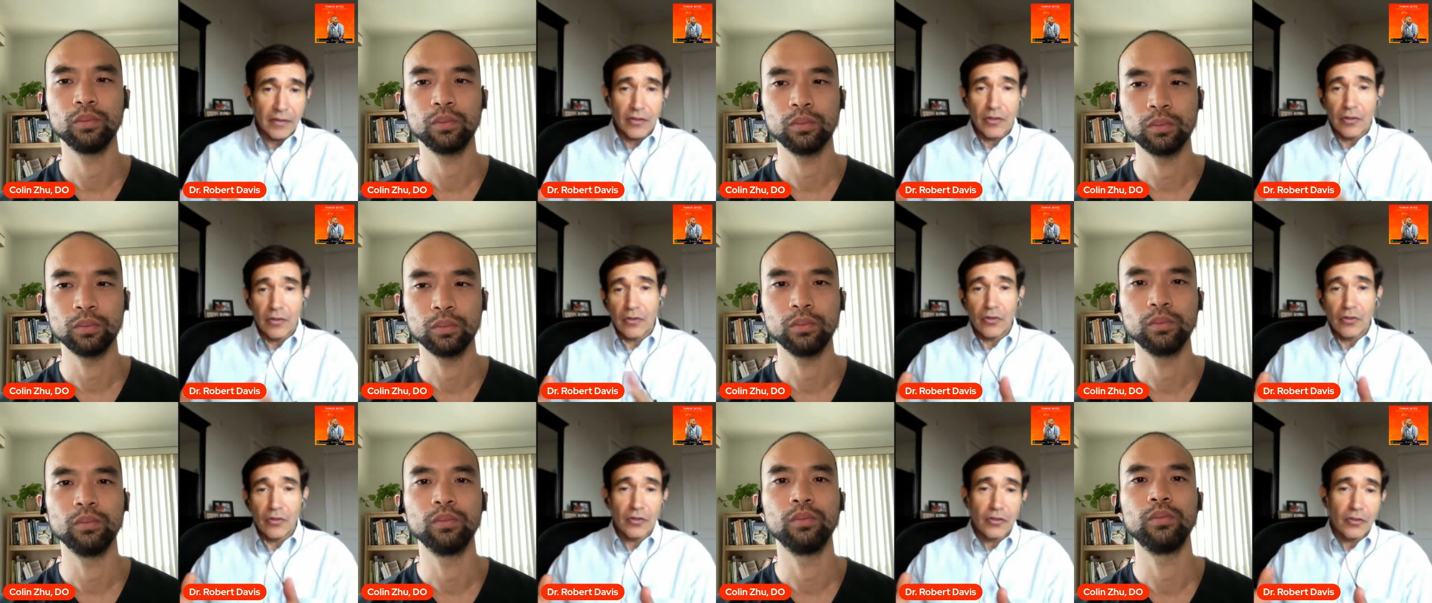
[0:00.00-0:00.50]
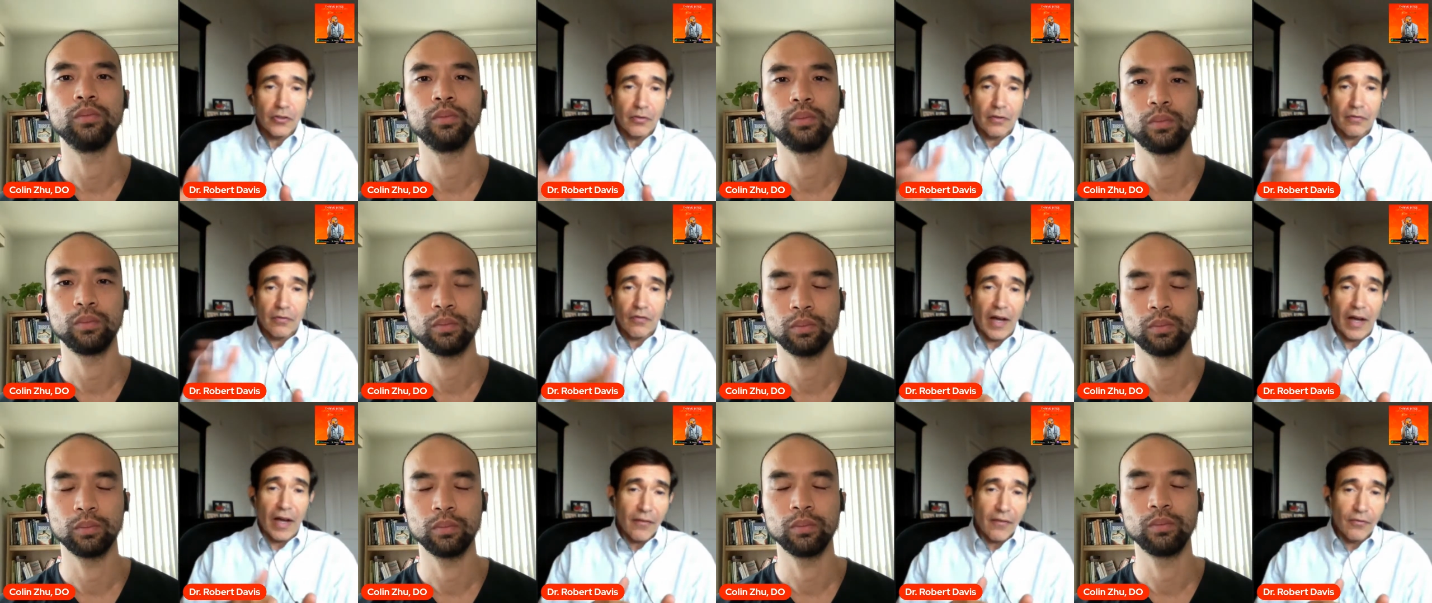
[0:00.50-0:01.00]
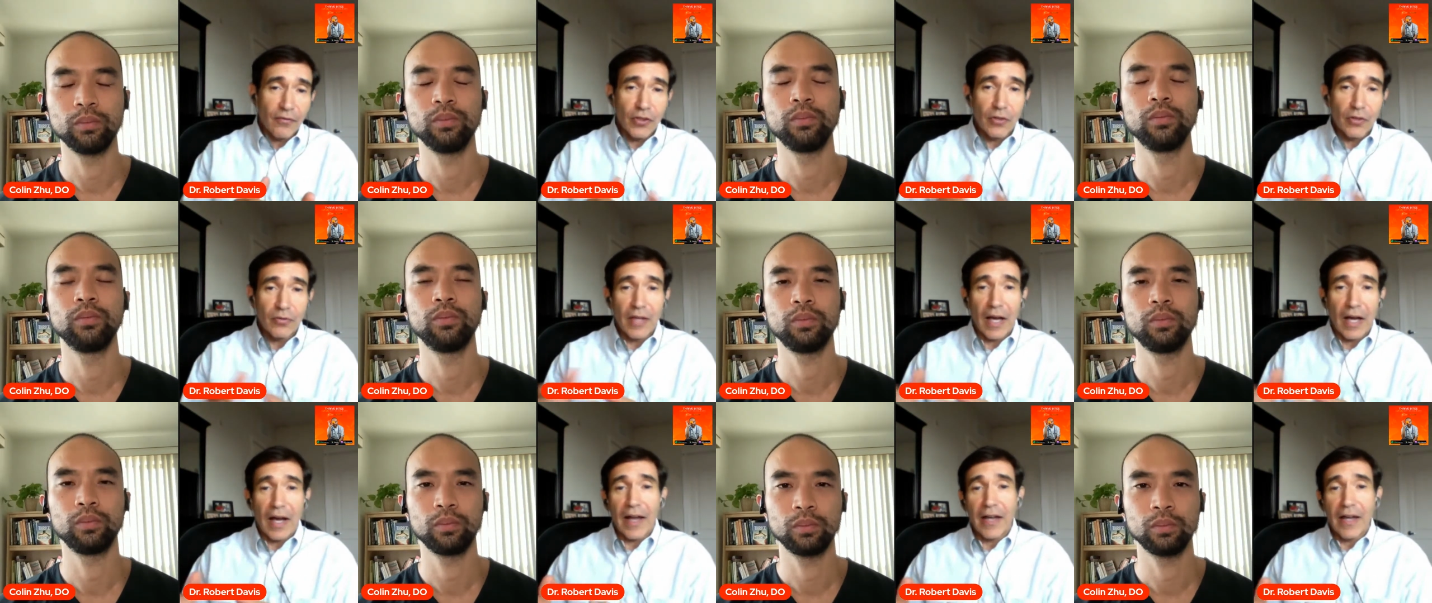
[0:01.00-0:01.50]
Speaker 1: You know, you can do the five-two
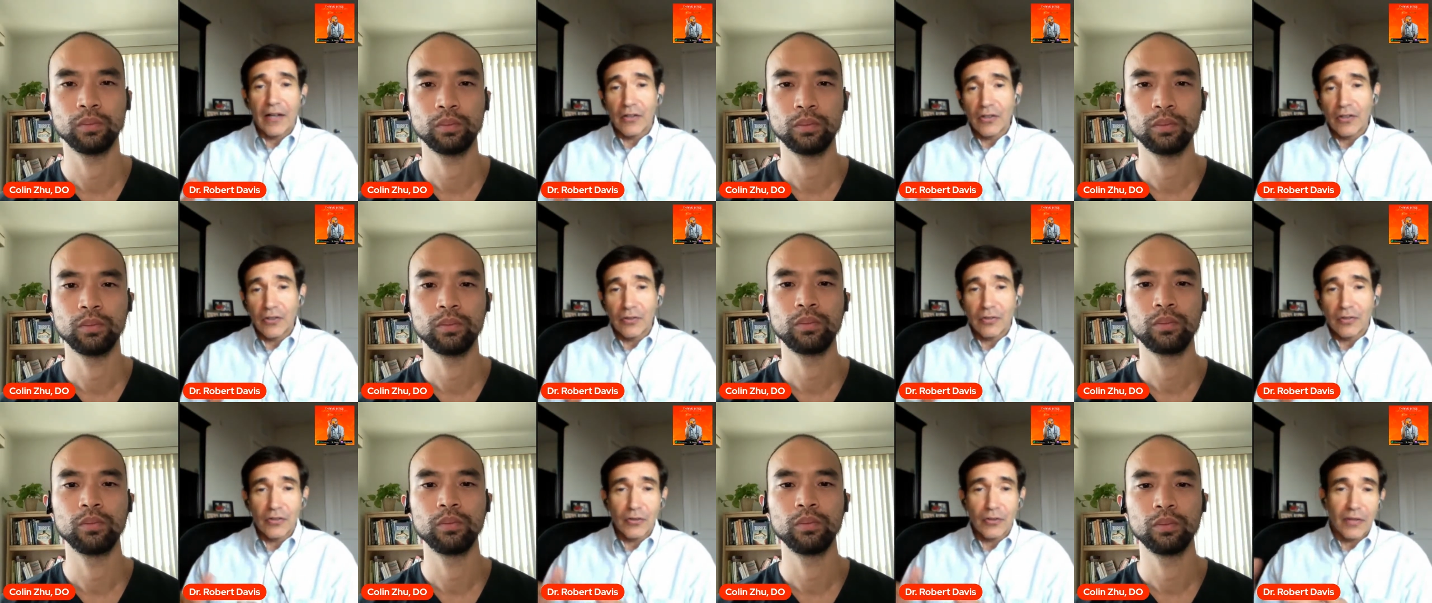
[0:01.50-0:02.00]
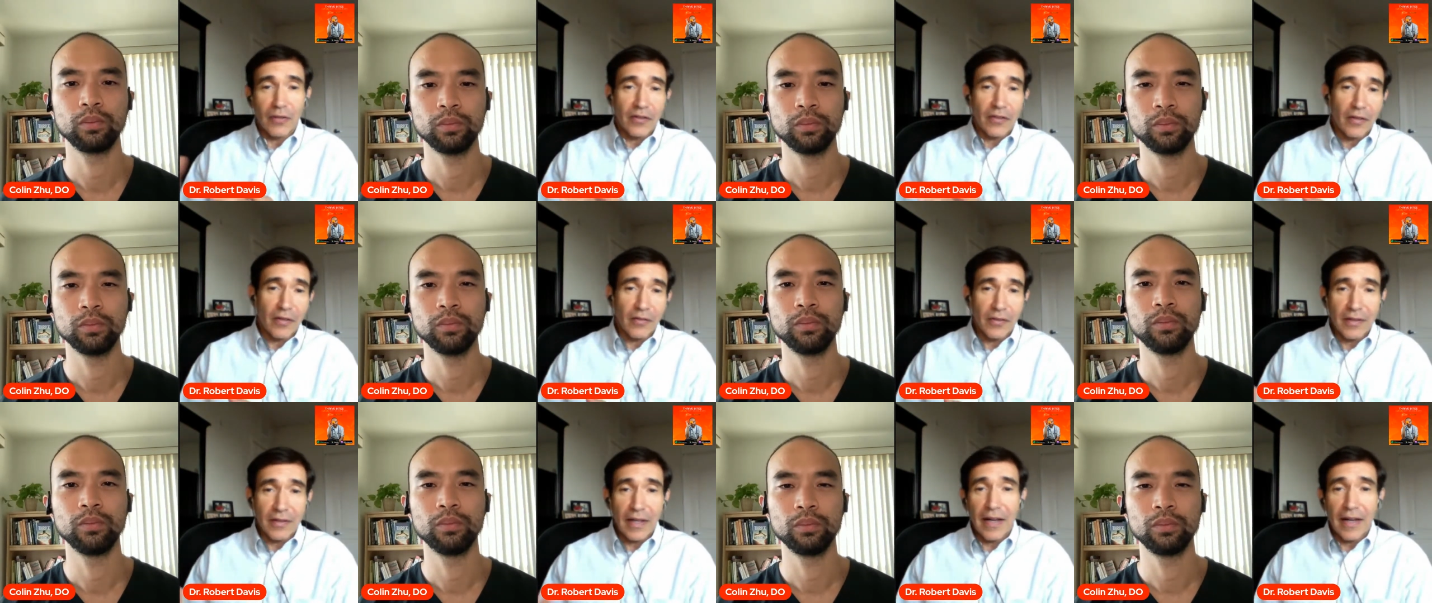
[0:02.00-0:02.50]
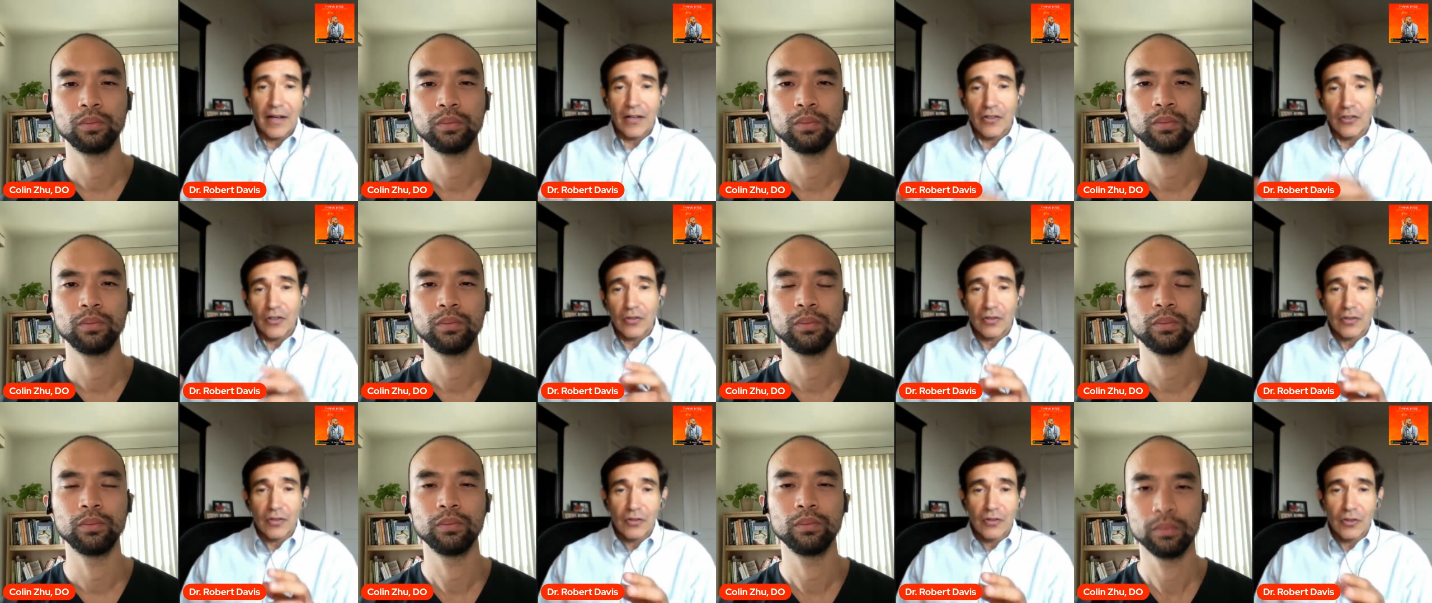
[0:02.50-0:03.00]
diet, or you can do every other day, or
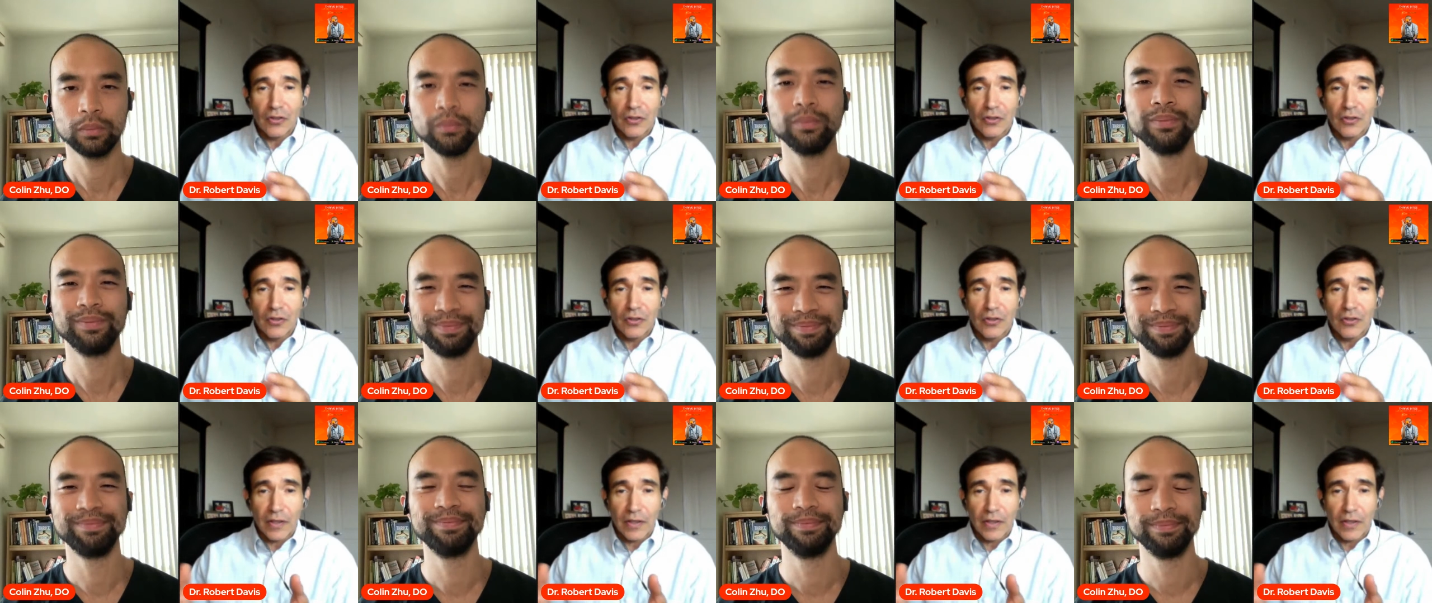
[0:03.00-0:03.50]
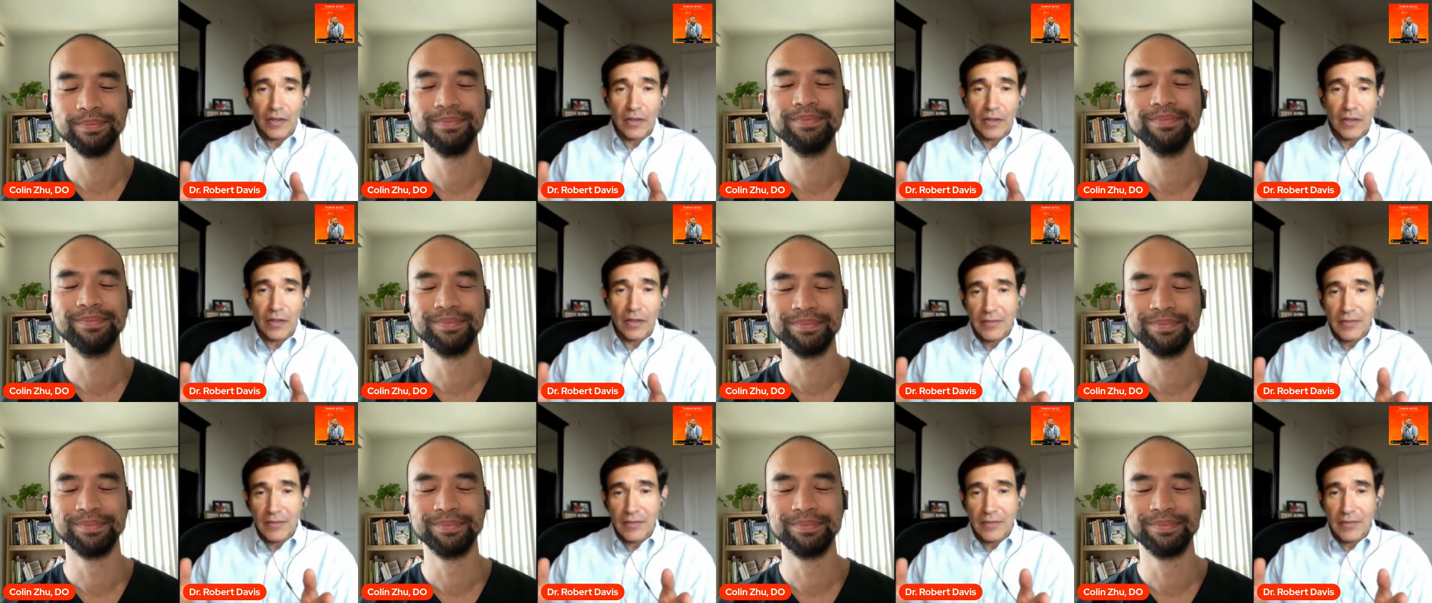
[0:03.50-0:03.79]
you can do restrictive